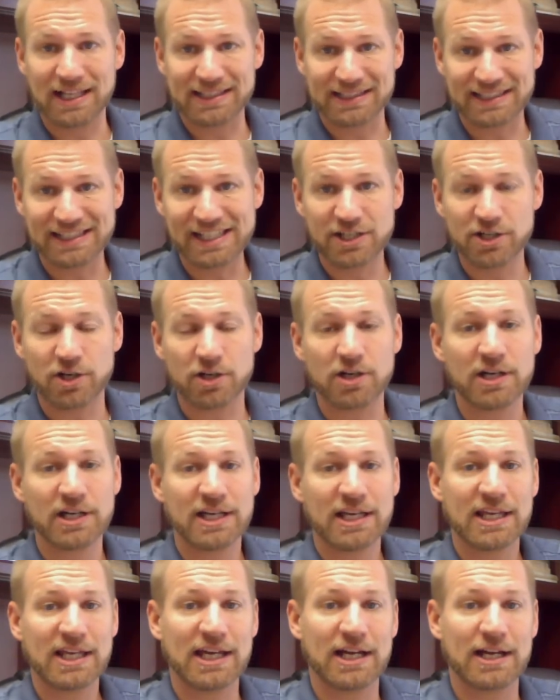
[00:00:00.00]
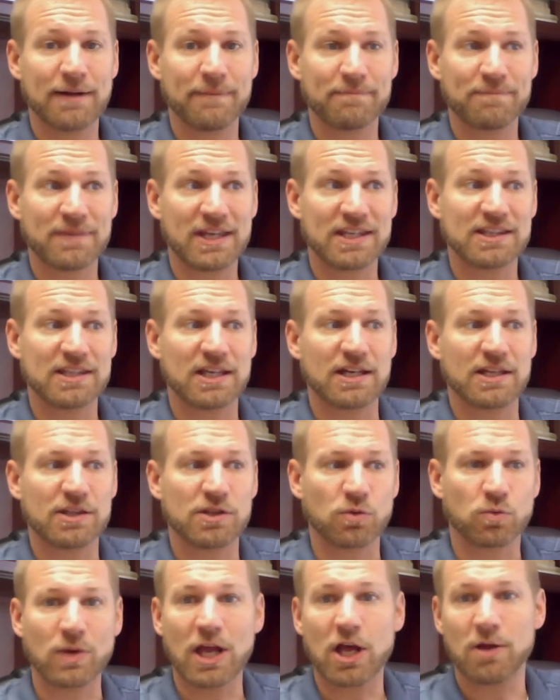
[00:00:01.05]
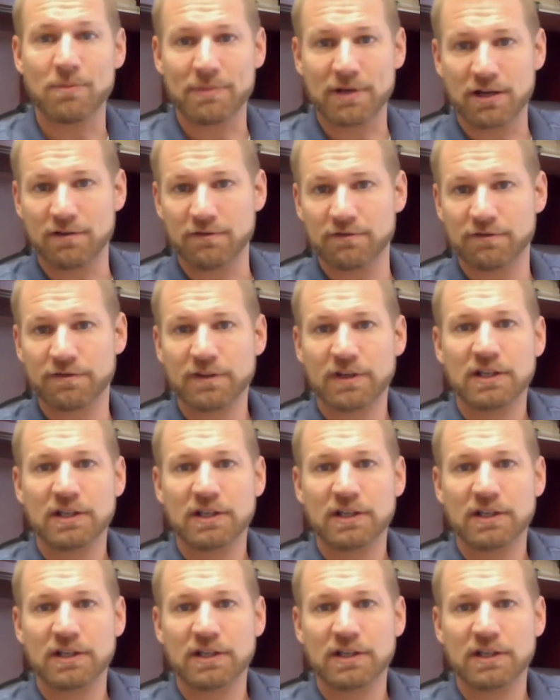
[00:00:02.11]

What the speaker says: leader in the realm of